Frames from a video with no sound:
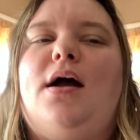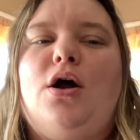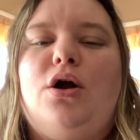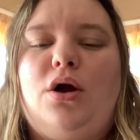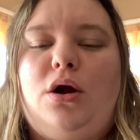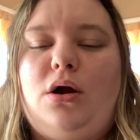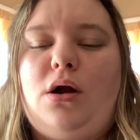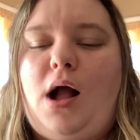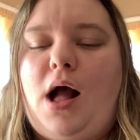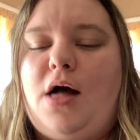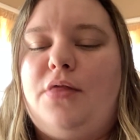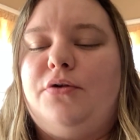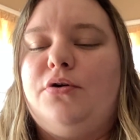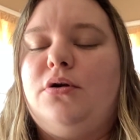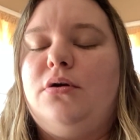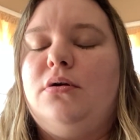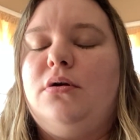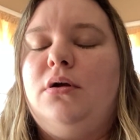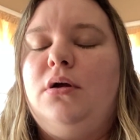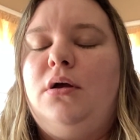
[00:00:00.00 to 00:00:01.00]
Her
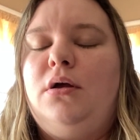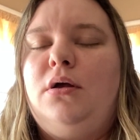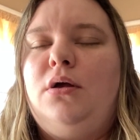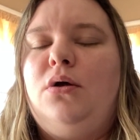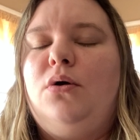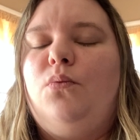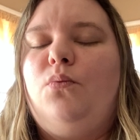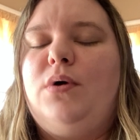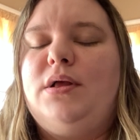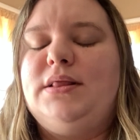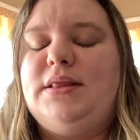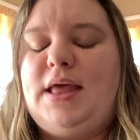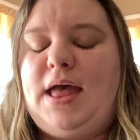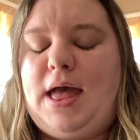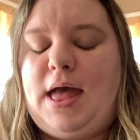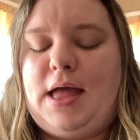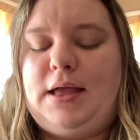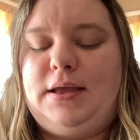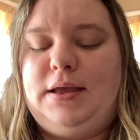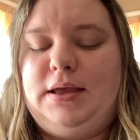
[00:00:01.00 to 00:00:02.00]
other, what the
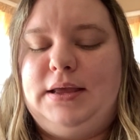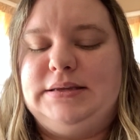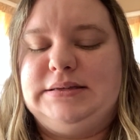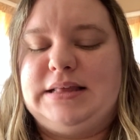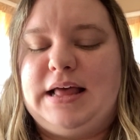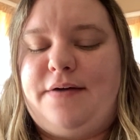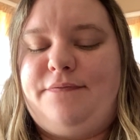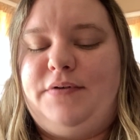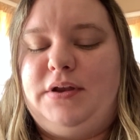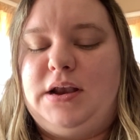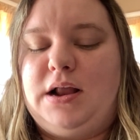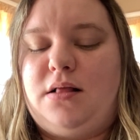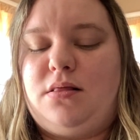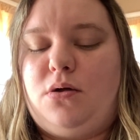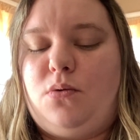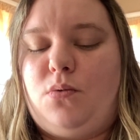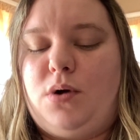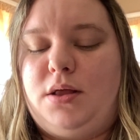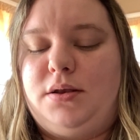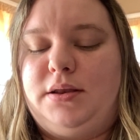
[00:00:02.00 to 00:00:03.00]
heck is that
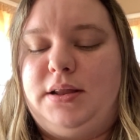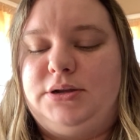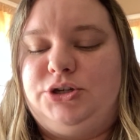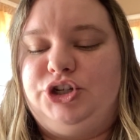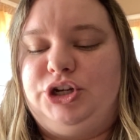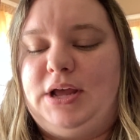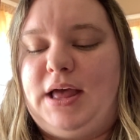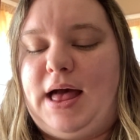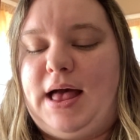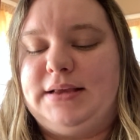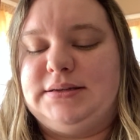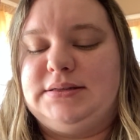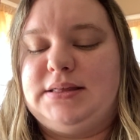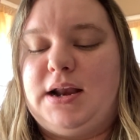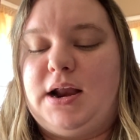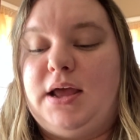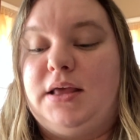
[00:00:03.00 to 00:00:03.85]
vanilla one that she has that